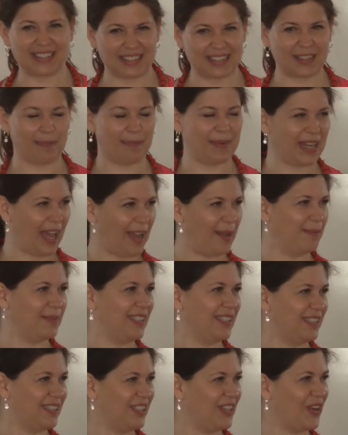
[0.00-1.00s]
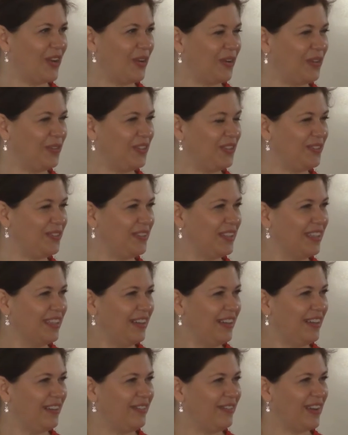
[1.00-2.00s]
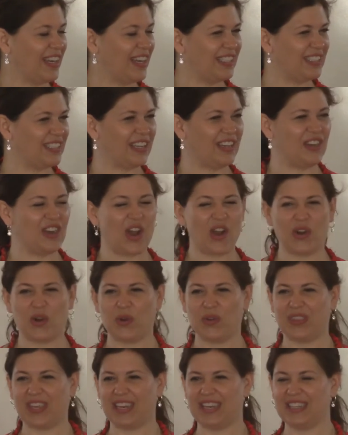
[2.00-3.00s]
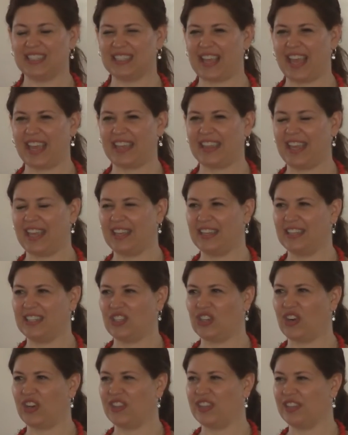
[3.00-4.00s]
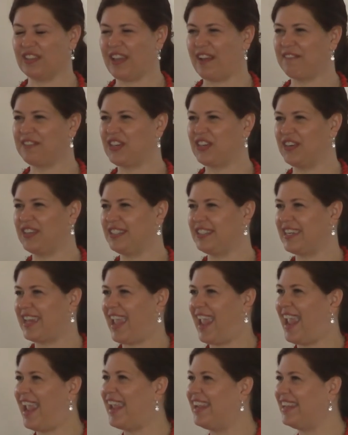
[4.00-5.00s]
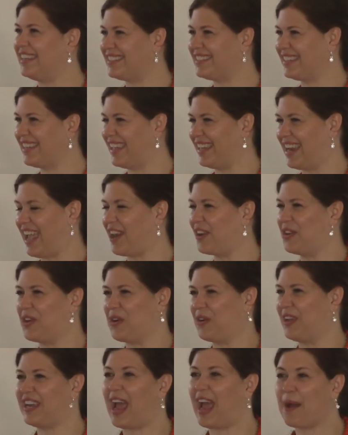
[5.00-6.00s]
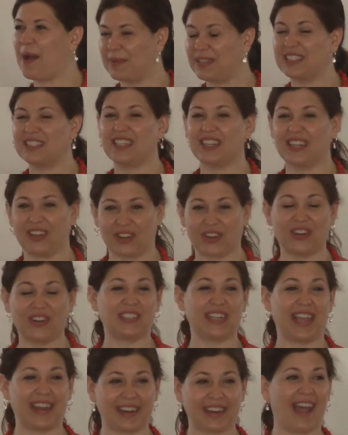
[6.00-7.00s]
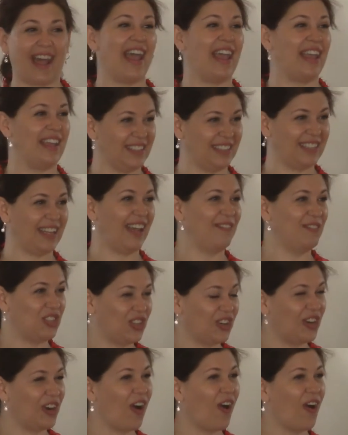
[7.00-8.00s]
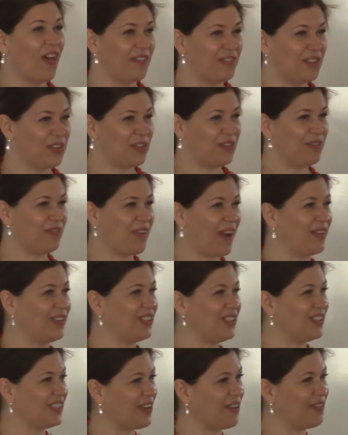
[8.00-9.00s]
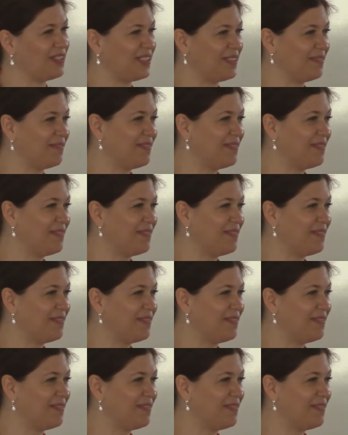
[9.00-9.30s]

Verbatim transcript: sometimes is you know you when it's a no, then it's like they, the love turns to hate. And I don't know, it happens to girls and guys. I'm sure all of you found yourselves